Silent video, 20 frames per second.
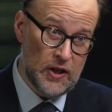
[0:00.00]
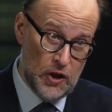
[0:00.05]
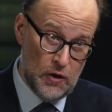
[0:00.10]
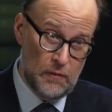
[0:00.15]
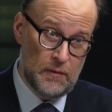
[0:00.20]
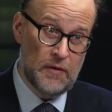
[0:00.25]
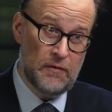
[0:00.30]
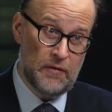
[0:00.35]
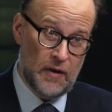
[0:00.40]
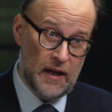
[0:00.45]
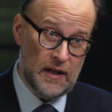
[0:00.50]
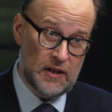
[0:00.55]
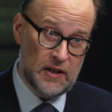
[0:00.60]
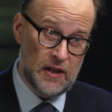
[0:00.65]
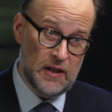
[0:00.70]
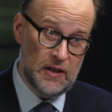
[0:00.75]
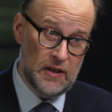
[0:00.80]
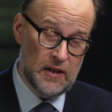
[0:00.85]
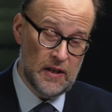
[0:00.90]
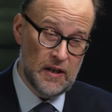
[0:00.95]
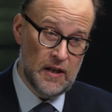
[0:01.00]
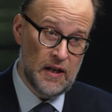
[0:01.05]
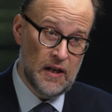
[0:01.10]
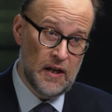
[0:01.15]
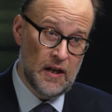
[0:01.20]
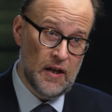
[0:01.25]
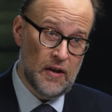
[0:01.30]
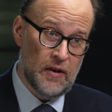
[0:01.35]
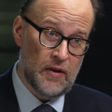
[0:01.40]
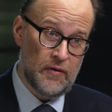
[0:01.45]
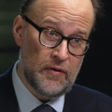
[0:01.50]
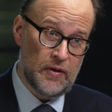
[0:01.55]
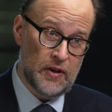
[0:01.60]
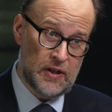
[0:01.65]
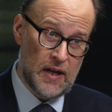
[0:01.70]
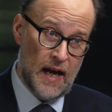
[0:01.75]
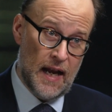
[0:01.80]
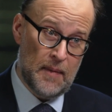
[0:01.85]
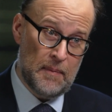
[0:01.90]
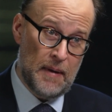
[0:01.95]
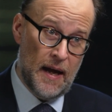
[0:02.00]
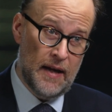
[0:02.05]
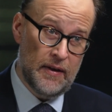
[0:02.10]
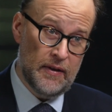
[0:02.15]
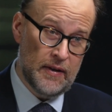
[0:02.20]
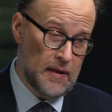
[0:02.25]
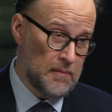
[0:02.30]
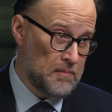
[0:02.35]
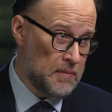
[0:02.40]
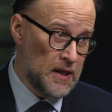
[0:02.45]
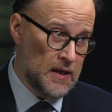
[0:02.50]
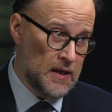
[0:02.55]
you've invited the Taliban. They've